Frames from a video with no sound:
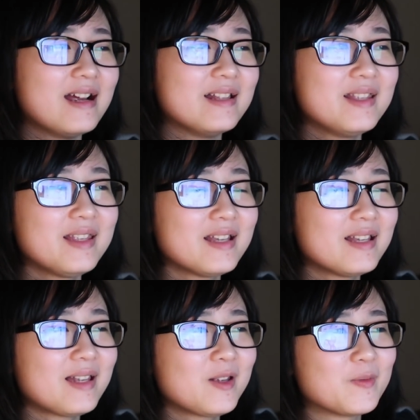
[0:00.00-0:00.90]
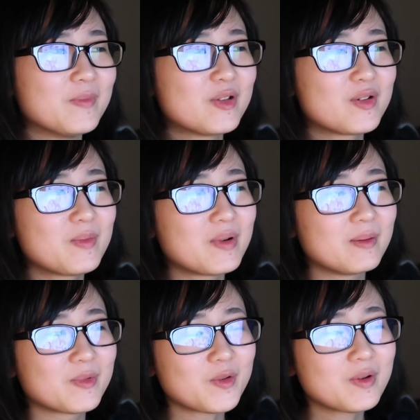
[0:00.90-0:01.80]
And this guy is such a mystery, but
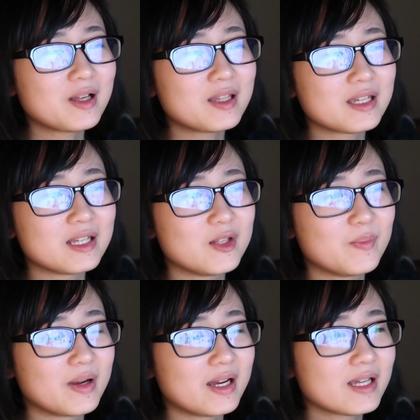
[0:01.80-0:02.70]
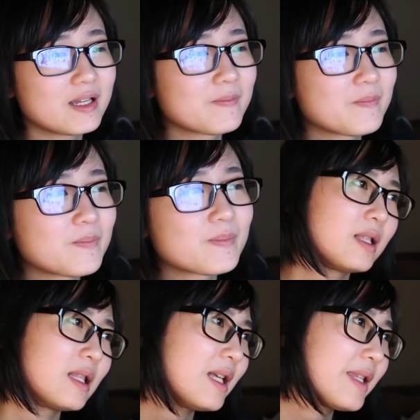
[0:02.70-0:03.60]
I'm so glad that he's back.
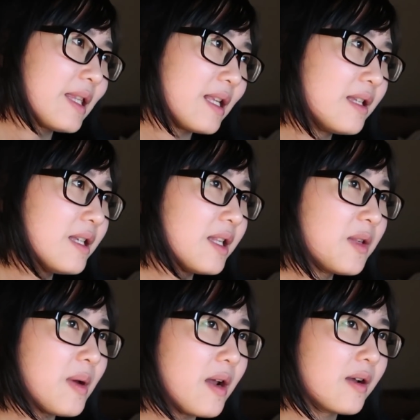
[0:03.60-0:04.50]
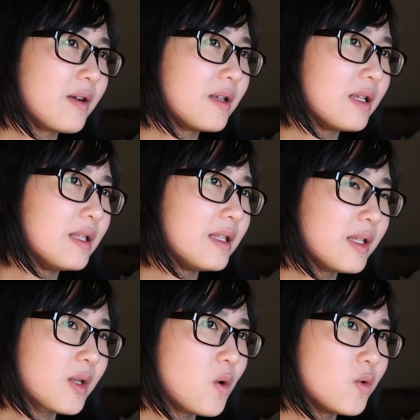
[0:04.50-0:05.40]
the last line in
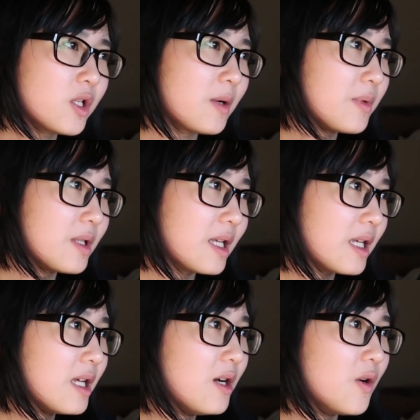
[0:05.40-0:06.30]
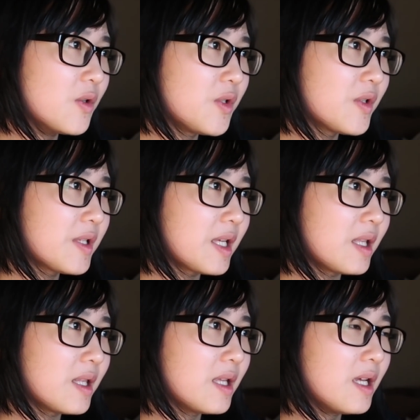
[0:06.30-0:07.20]
this whole chapter, like Ojiro
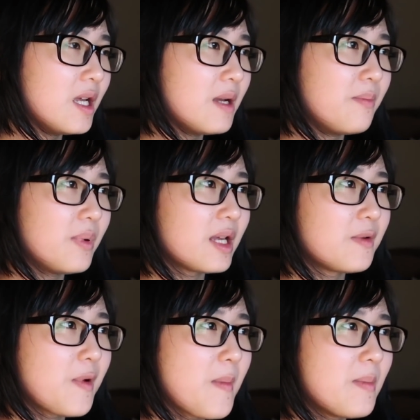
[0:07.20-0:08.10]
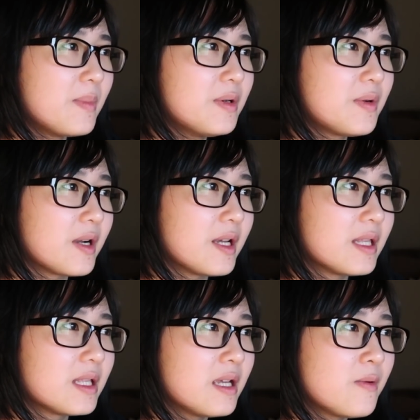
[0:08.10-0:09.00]
said, but I remember,
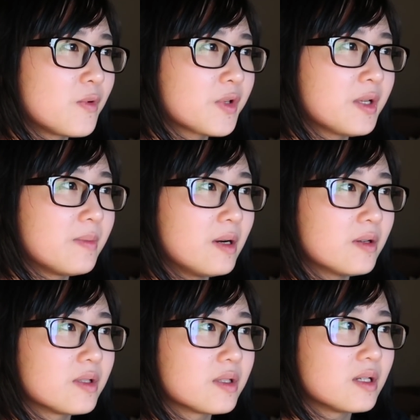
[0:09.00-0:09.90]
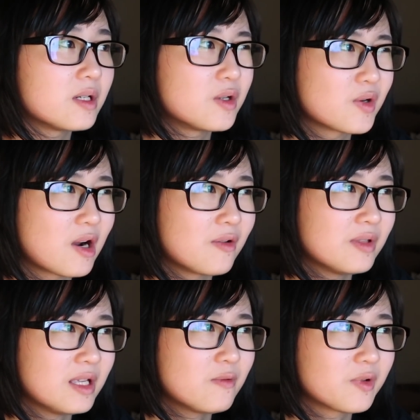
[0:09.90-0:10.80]
right, it wasn't about a
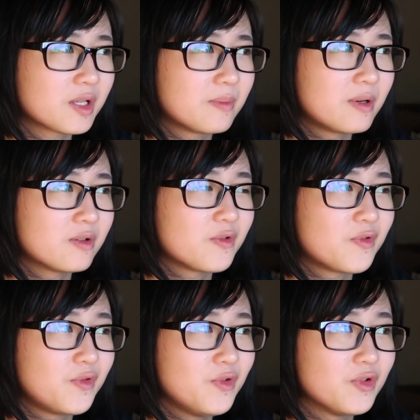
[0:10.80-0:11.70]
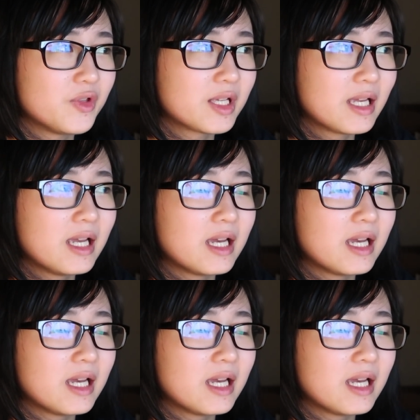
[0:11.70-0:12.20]
ground, it was about a fruit.